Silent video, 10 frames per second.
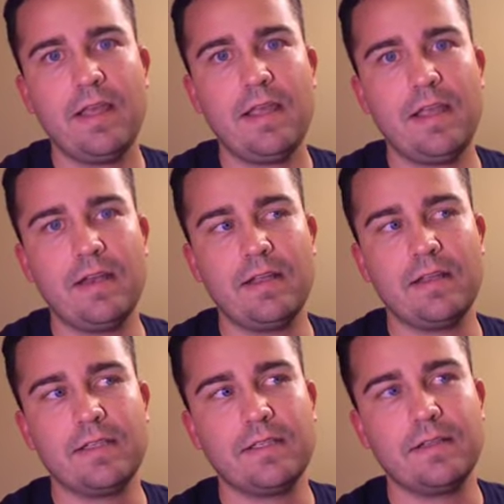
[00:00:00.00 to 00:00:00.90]
It
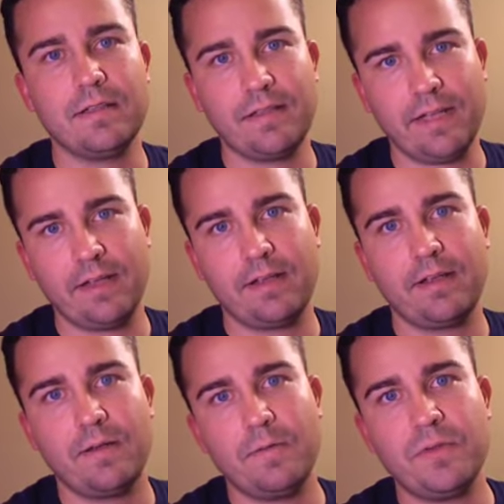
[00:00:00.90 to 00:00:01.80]
is the link
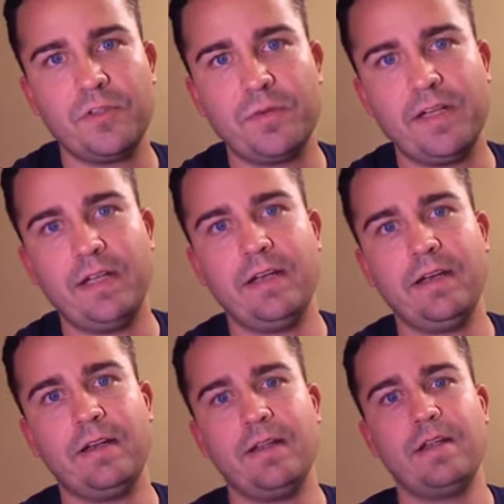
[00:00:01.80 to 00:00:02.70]

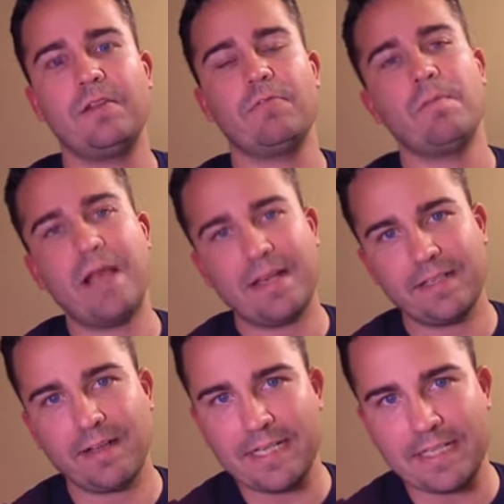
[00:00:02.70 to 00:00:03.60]
between the
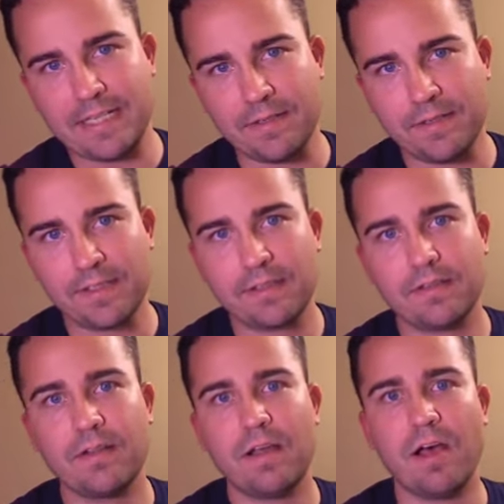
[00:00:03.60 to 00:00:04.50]
romantic ideals
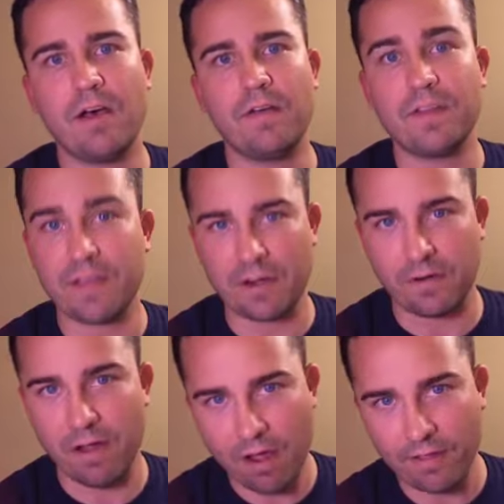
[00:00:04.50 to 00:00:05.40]
of Nathaniel
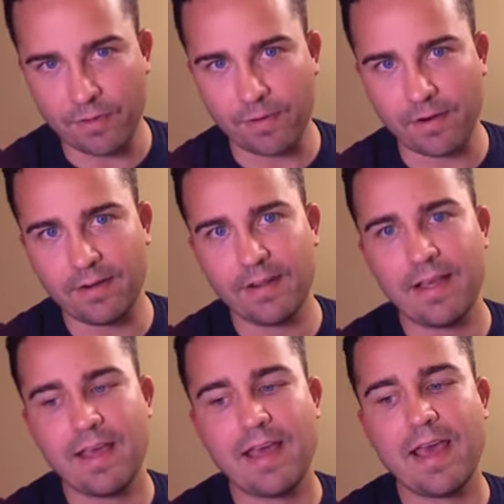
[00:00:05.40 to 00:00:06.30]
Hawthorne
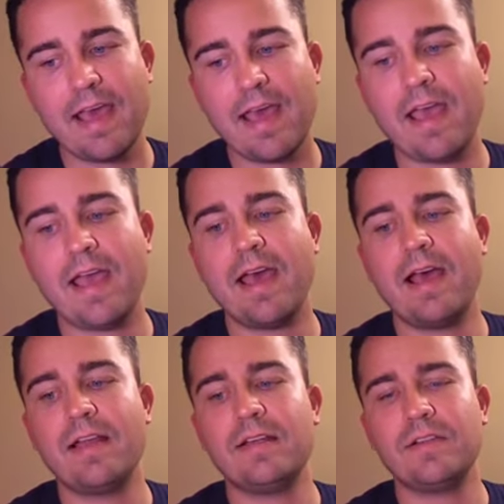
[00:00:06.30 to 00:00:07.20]

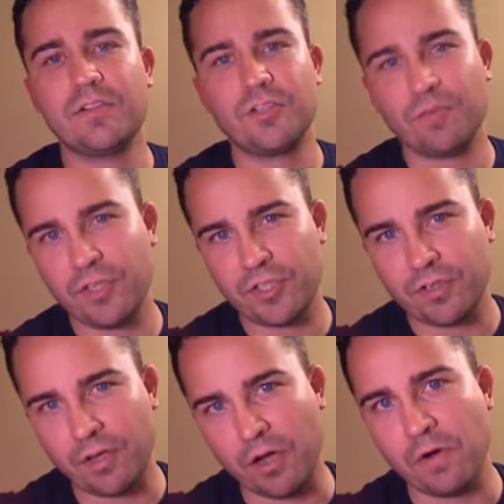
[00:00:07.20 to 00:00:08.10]
and the
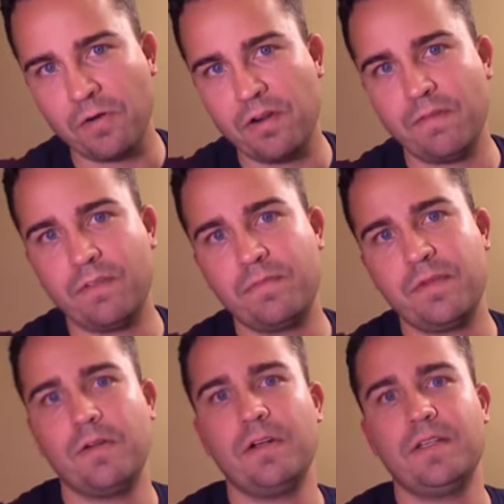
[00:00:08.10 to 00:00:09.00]
stringent code of the
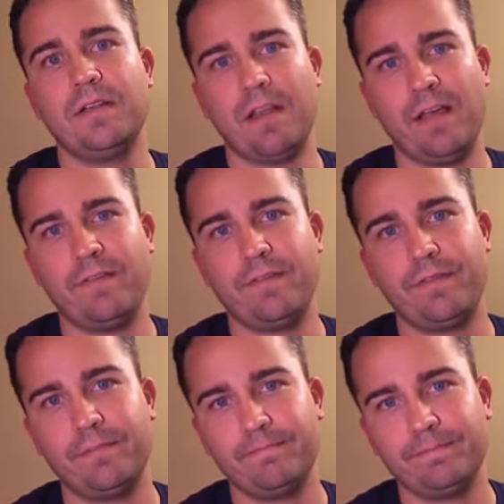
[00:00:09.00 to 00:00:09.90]
Puritan life.
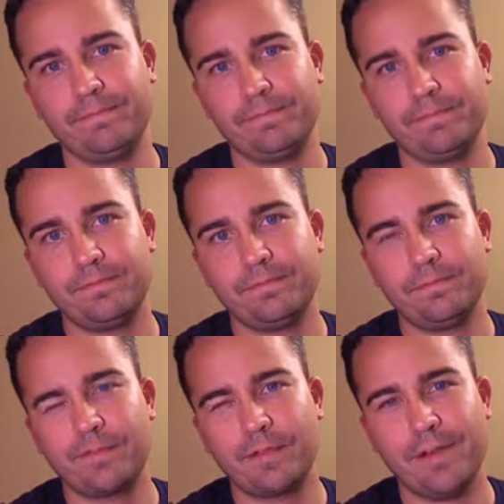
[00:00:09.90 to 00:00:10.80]

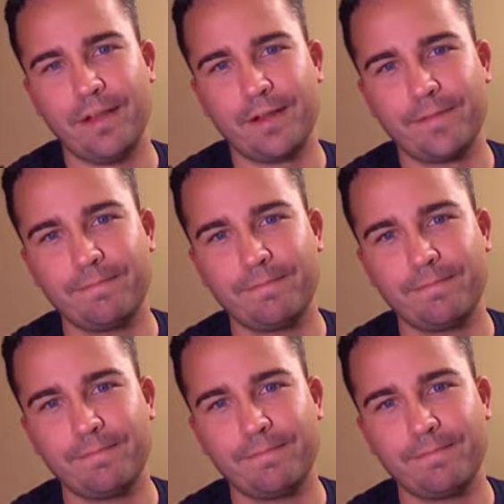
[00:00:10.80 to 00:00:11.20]
Good luck.